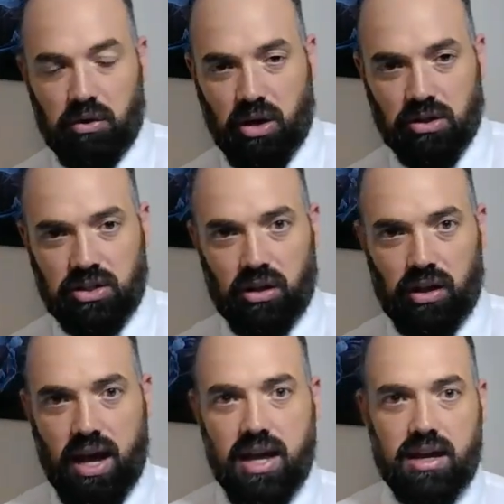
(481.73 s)
a lot of it will go to
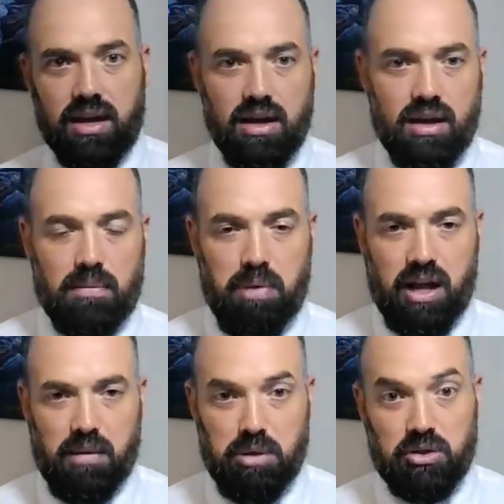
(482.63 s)
Salt Lake,
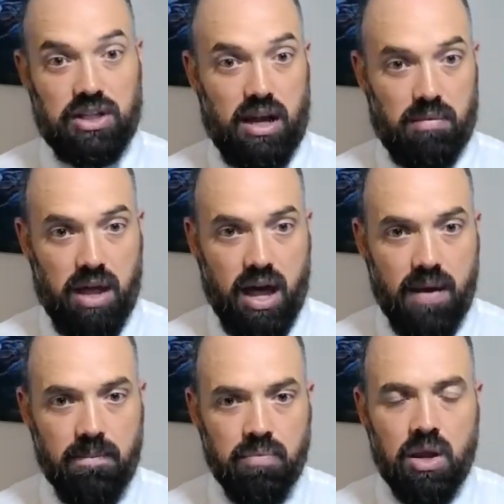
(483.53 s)
be in a museum
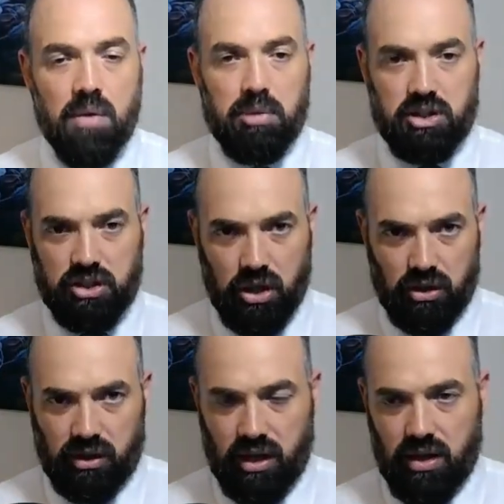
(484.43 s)
there, but
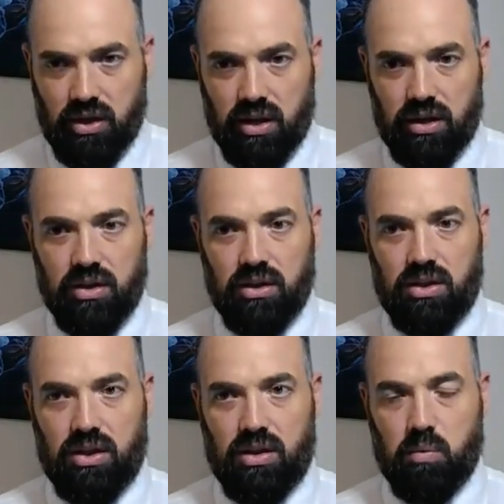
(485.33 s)
certainly
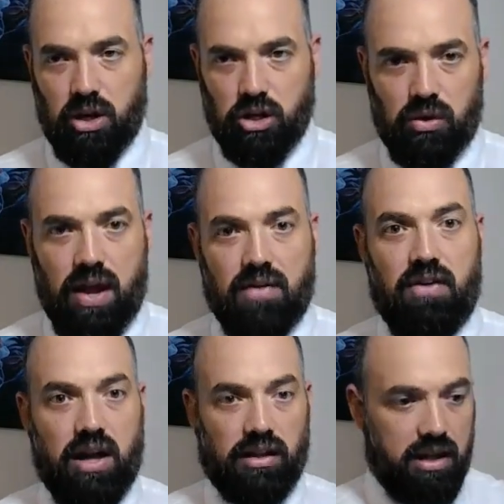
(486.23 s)
when you
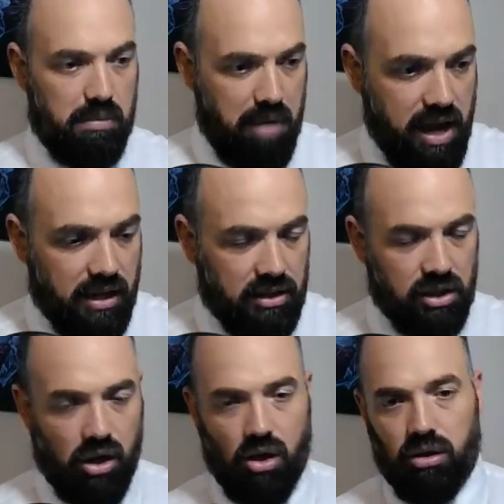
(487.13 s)
then finally can make
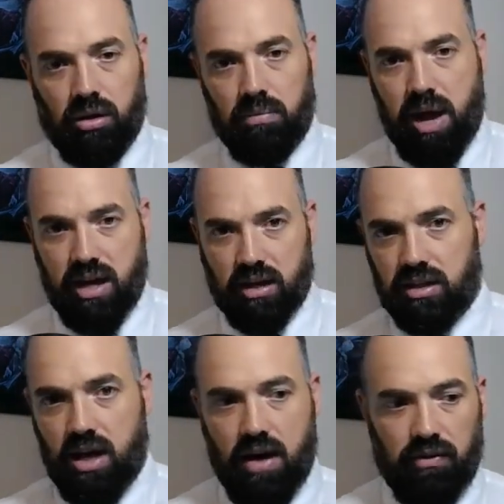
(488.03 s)
it to Kirtland, make
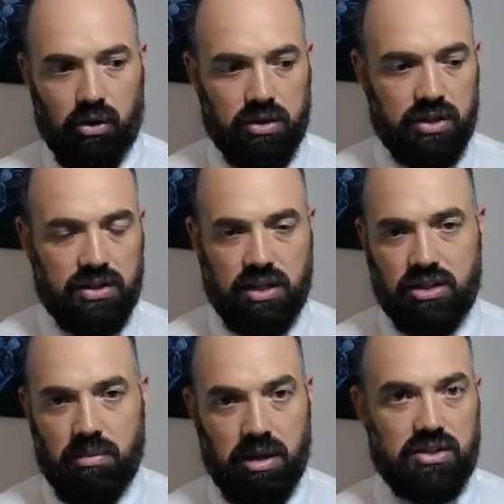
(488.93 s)
it to Nauvoo to
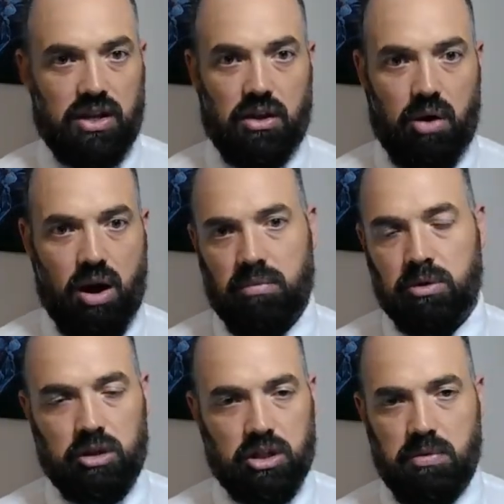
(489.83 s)
see some of these other
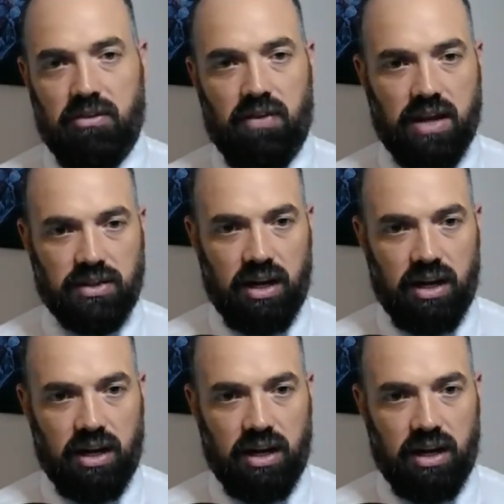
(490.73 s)
items would just be